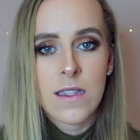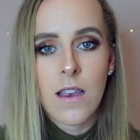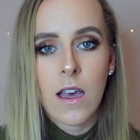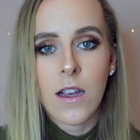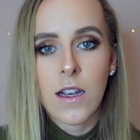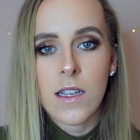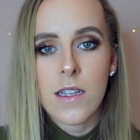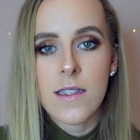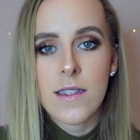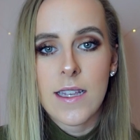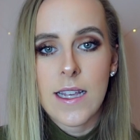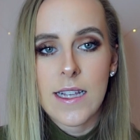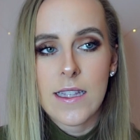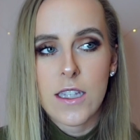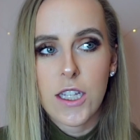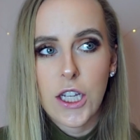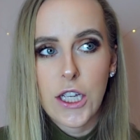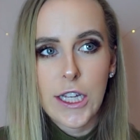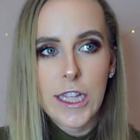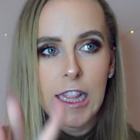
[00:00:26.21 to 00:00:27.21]
long as
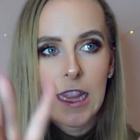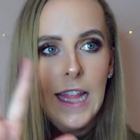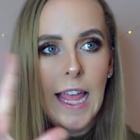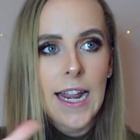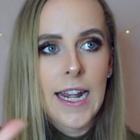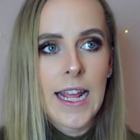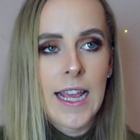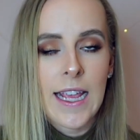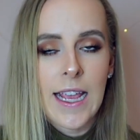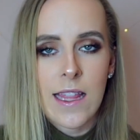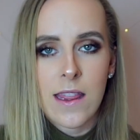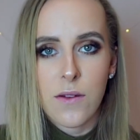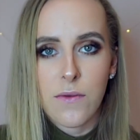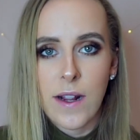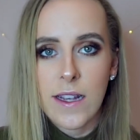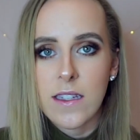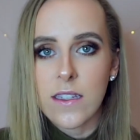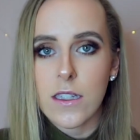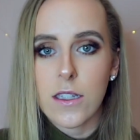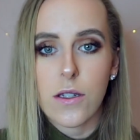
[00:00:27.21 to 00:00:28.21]
it's good lighting and the
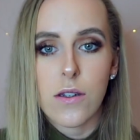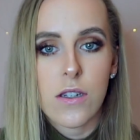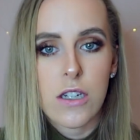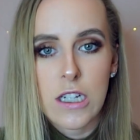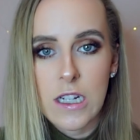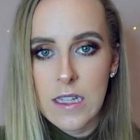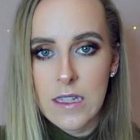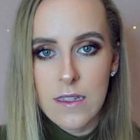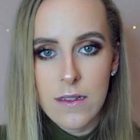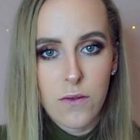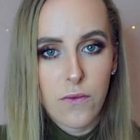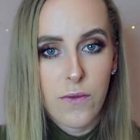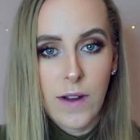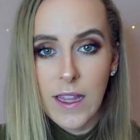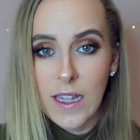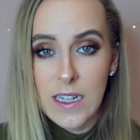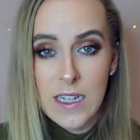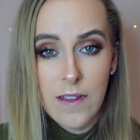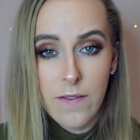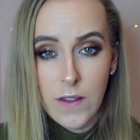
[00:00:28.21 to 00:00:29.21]
resolution is
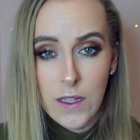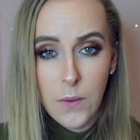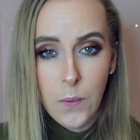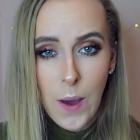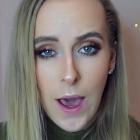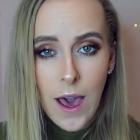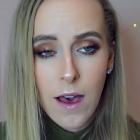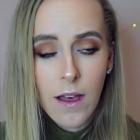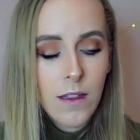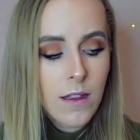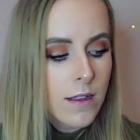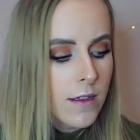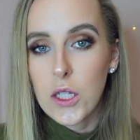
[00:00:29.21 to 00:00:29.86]
relatively well.